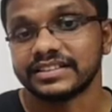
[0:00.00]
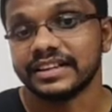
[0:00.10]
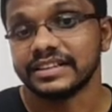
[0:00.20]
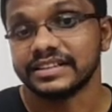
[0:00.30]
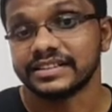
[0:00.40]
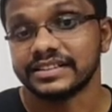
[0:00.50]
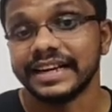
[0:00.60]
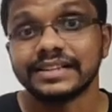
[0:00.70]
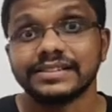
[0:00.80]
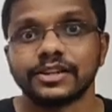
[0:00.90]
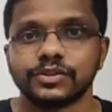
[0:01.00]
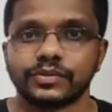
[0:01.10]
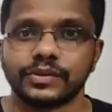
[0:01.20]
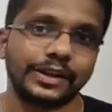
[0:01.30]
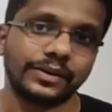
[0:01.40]
the DNA sequence of
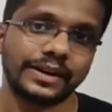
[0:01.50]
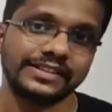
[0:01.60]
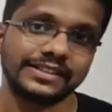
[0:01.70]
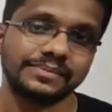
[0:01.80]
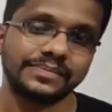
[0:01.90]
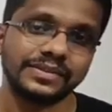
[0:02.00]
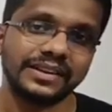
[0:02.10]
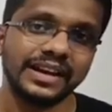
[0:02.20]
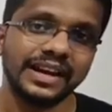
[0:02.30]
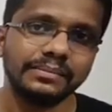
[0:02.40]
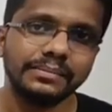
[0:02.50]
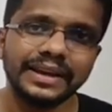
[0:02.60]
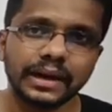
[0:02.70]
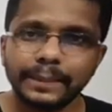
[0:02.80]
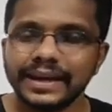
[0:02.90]
the microorganism. And by
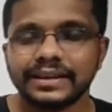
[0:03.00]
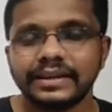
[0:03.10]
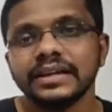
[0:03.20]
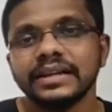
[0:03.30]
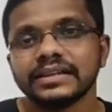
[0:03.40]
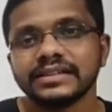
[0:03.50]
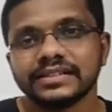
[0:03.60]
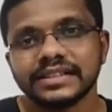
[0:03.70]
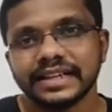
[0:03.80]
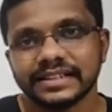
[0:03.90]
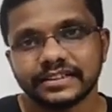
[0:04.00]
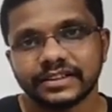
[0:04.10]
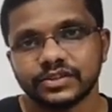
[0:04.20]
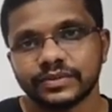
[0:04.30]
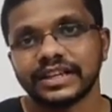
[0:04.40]
comparing this DNA
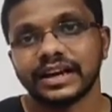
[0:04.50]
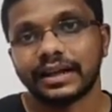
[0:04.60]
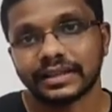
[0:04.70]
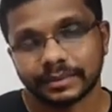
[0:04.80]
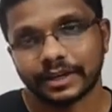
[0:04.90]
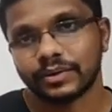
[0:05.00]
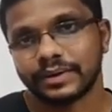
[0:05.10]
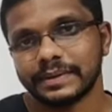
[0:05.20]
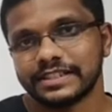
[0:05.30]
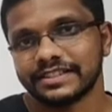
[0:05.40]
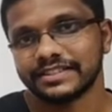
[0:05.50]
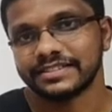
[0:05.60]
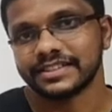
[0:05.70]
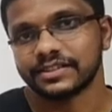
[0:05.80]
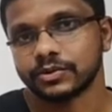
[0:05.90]
sequence with the other microbial
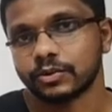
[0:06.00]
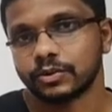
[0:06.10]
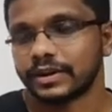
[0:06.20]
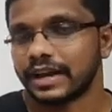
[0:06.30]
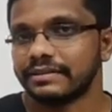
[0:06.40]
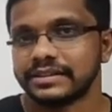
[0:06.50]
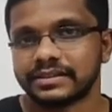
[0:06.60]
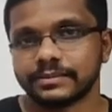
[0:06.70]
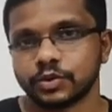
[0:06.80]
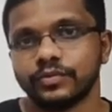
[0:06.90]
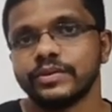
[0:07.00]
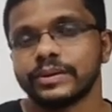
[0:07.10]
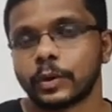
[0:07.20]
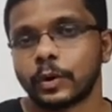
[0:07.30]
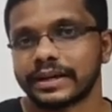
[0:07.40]
sequences or having some software
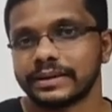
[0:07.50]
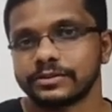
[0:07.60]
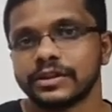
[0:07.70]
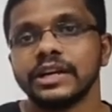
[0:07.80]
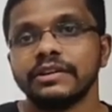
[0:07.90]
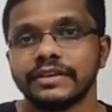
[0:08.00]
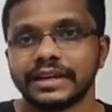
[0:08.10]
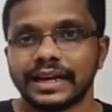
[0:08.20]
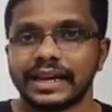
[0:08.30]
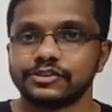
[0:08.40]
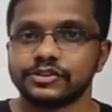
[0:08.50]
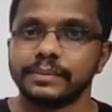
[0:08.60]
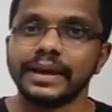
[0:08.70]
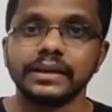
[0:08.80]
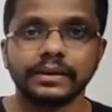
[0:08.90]
programs, we can actually
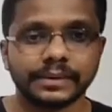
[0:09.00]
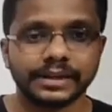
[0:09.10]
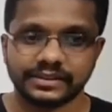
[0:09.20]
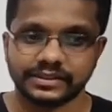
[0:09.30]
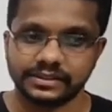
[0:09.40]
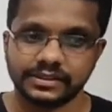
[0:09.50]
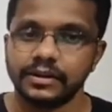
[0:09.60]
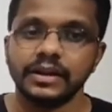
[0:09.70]
make predictions.